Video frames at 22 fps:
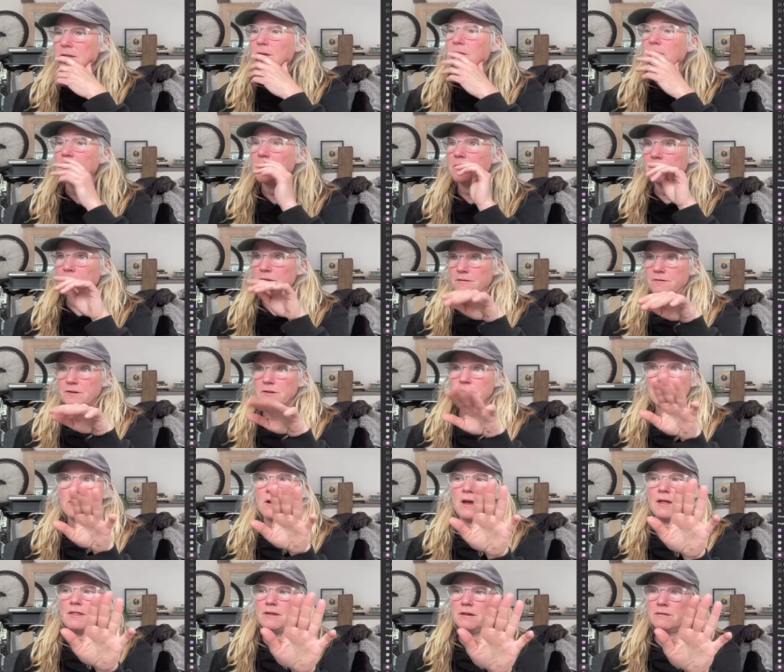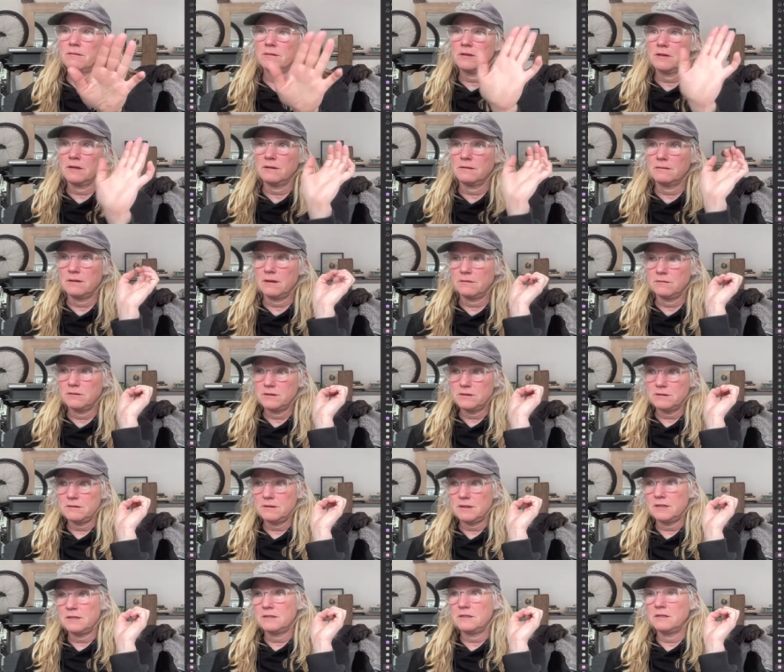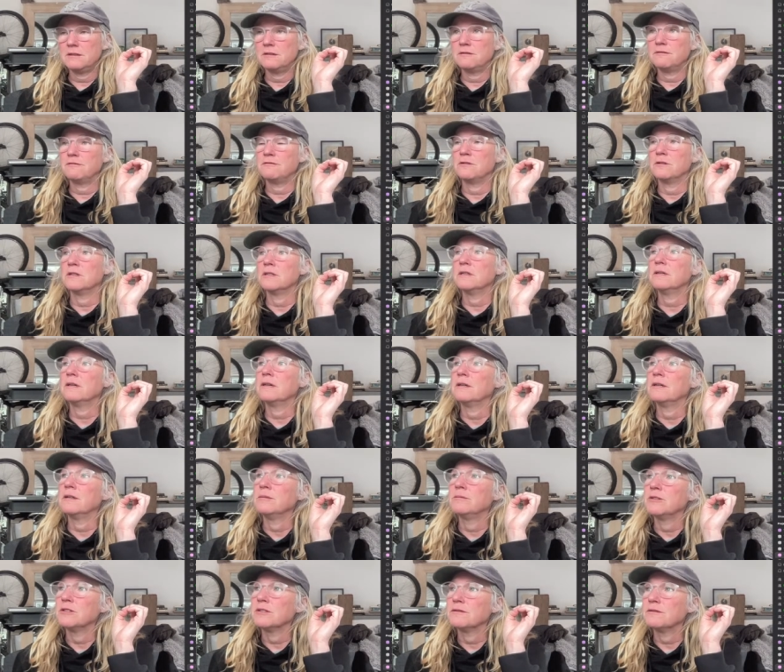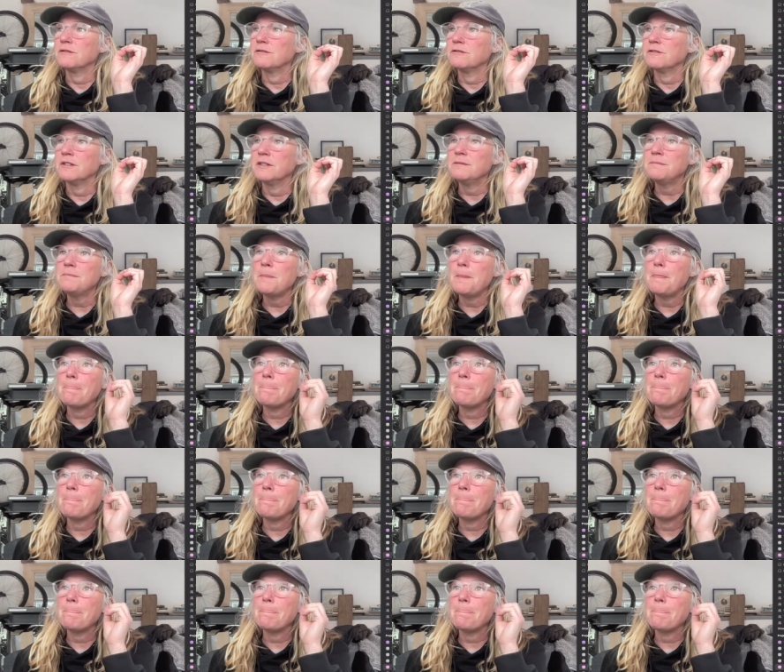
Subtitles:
Okay, perfect. No, I think we're good. We'll do 18 to 4, just for fun.